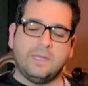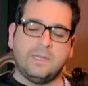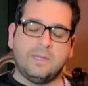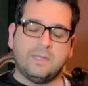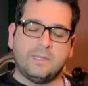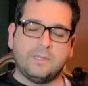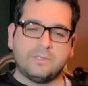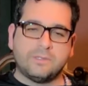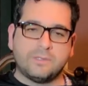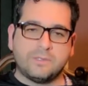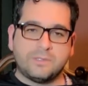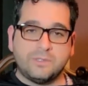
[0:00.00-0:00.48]

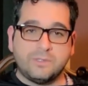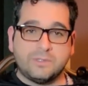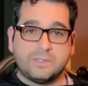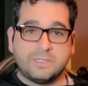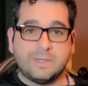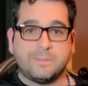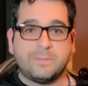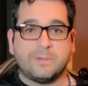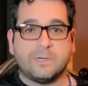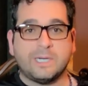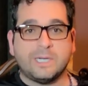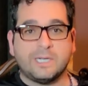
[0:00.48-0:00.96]
Those are two
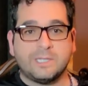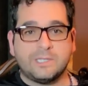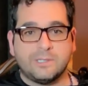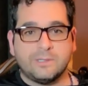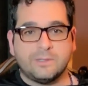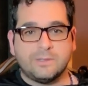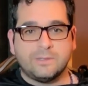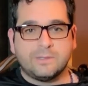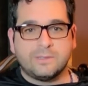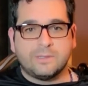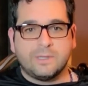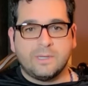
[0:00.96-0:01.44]
separate
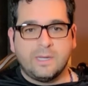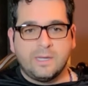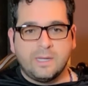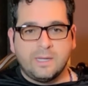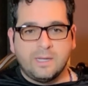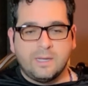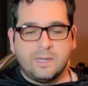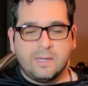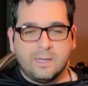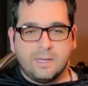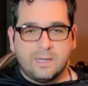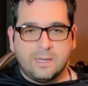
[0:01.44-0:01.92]
issues.
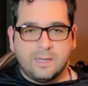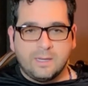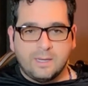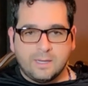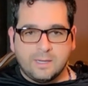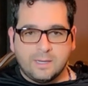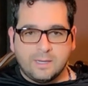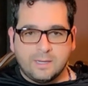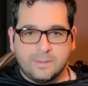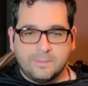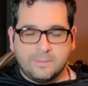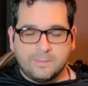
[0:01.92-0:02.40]

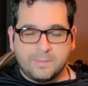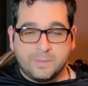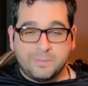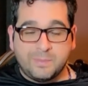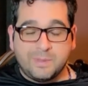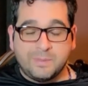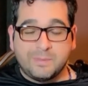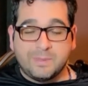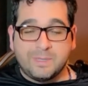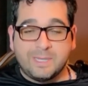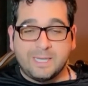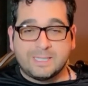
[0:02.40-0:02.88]
But
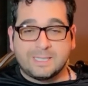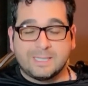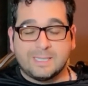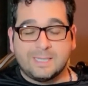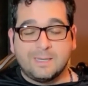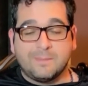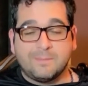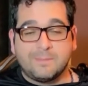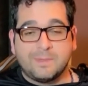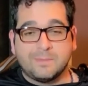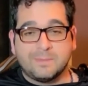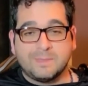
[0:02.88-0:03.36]
people like to
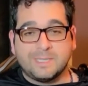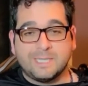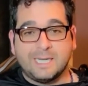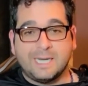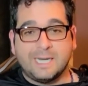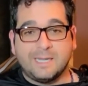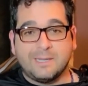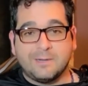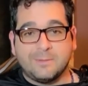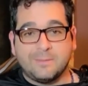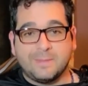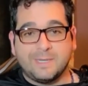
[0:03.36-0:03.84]
lump them
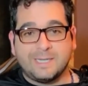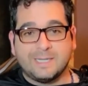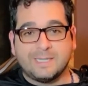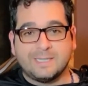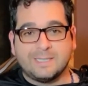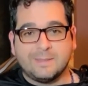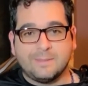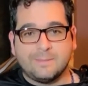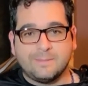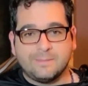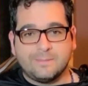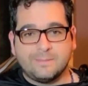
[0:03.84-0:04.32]
together
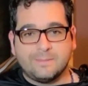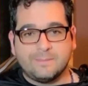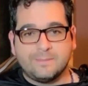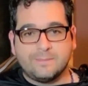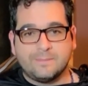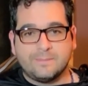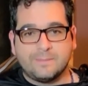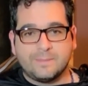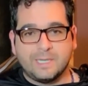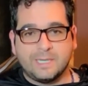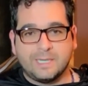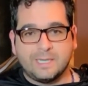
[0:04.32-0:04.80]
because it
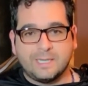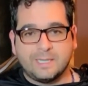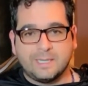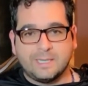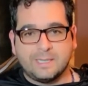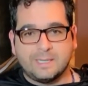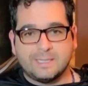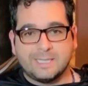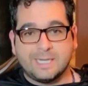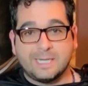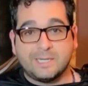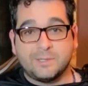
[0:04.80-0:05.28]
kind of
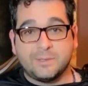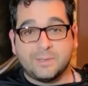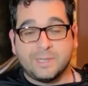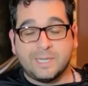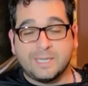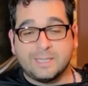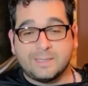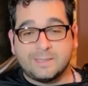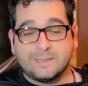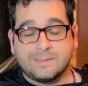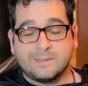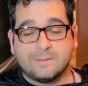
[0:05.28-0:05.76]

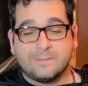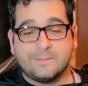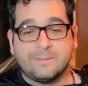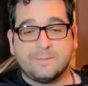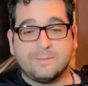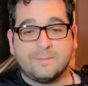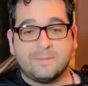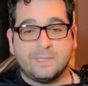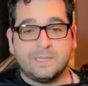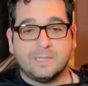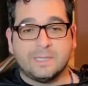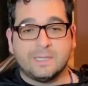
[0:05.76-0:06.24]
exaggerates
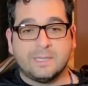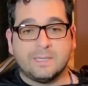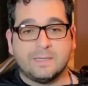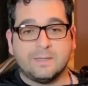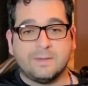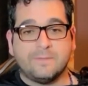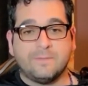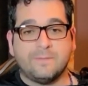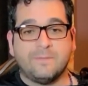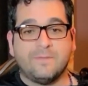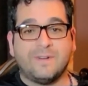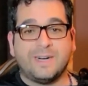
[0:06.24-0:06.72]

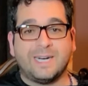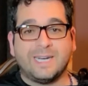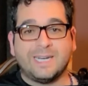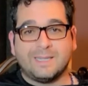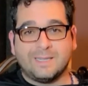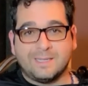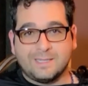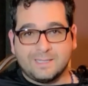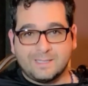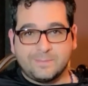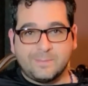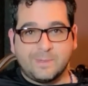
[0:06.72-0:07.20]
the
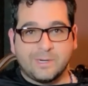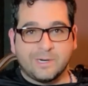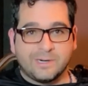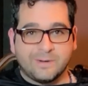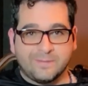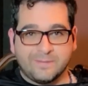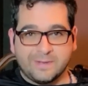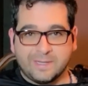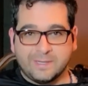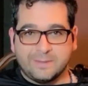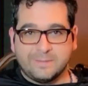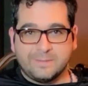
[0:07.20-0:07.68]
violence part
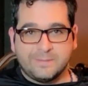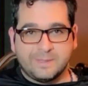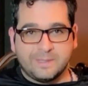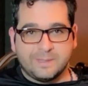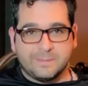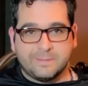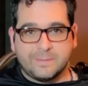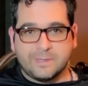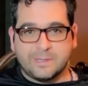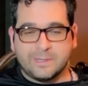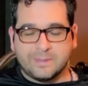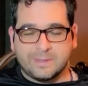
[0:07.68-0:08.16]
of it,
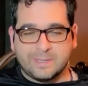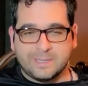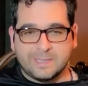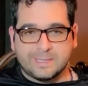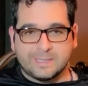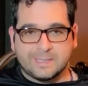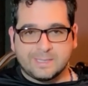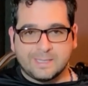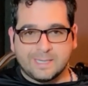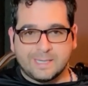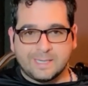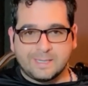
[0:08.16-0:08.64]
the part
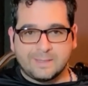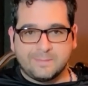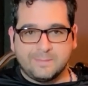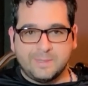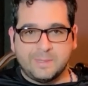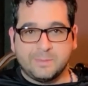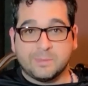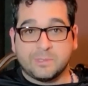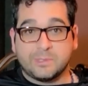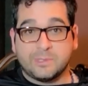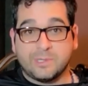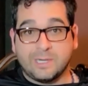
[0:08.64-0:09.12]
that's like
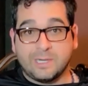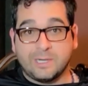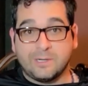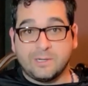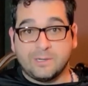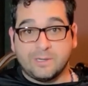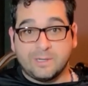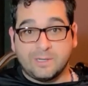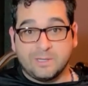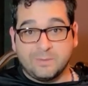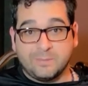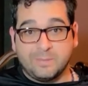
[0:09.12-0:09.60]
people trying to
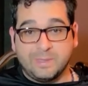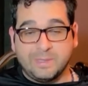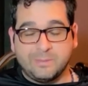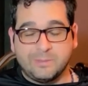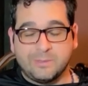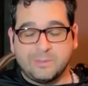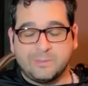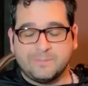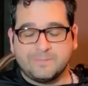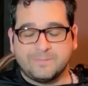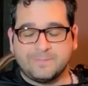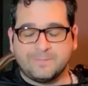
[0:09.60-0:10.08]
hurt other
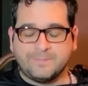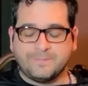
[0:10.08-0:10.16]
people.